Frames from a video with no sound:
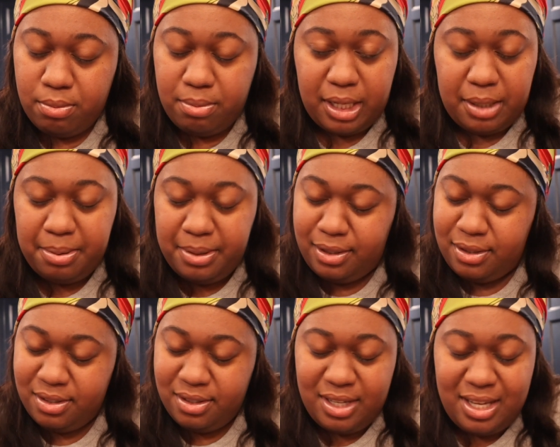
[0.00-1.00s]
baby,
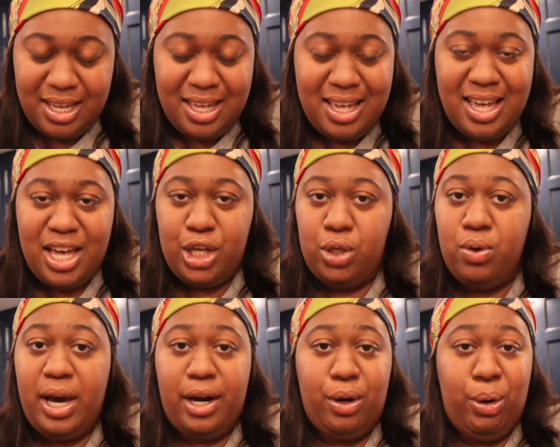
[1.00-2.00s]
you
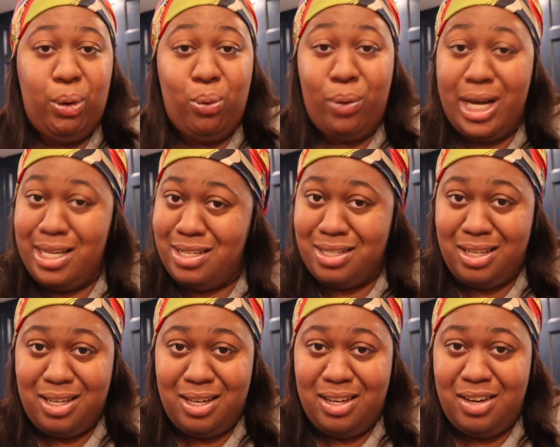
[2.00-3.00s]
gotta go
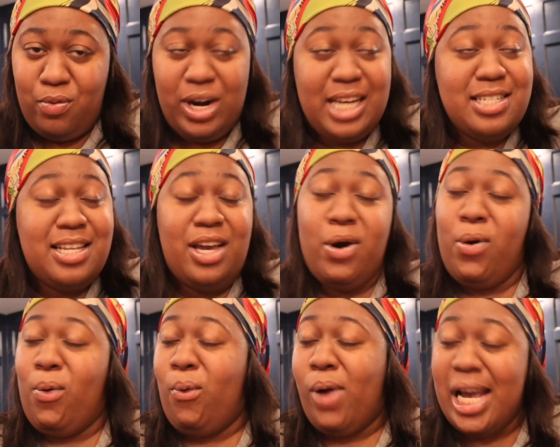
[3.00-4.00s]
crazy. When I say go
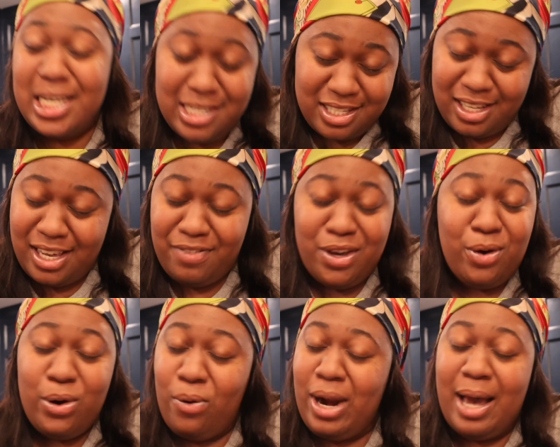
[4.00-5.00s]
crazy, if you don't
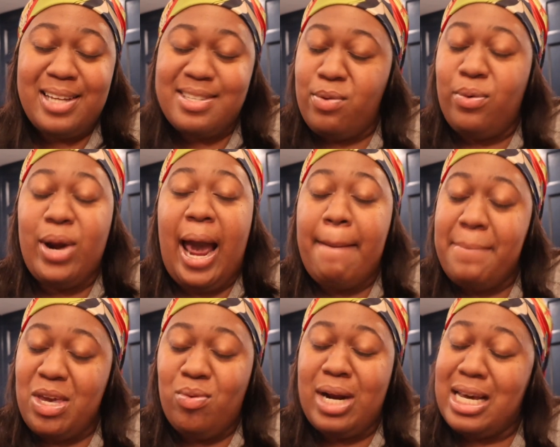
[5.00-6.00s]
know what I
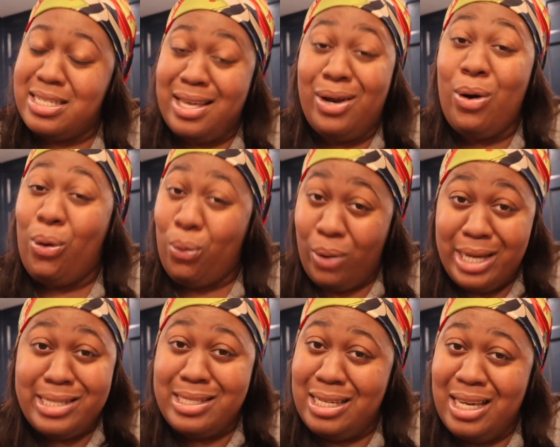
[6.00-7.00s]
mean when I say go
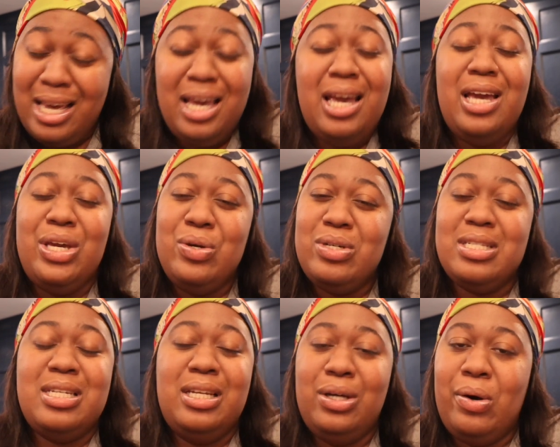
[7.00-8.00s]
crazy, you just
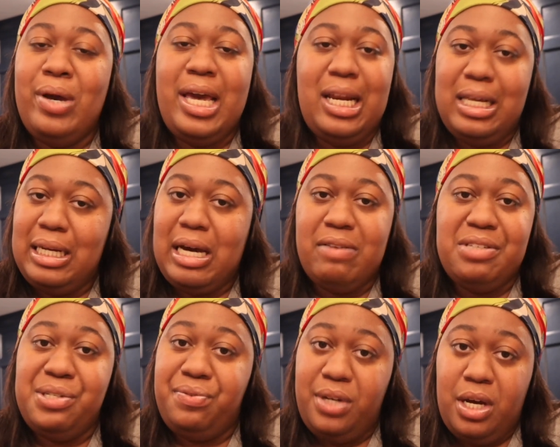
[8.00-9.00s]
need to go ahead and click off
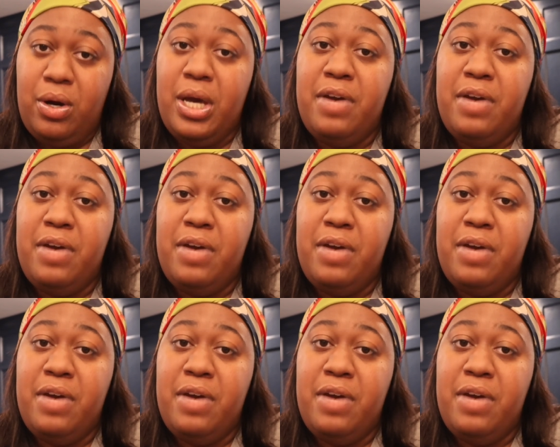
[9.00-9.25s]
this video.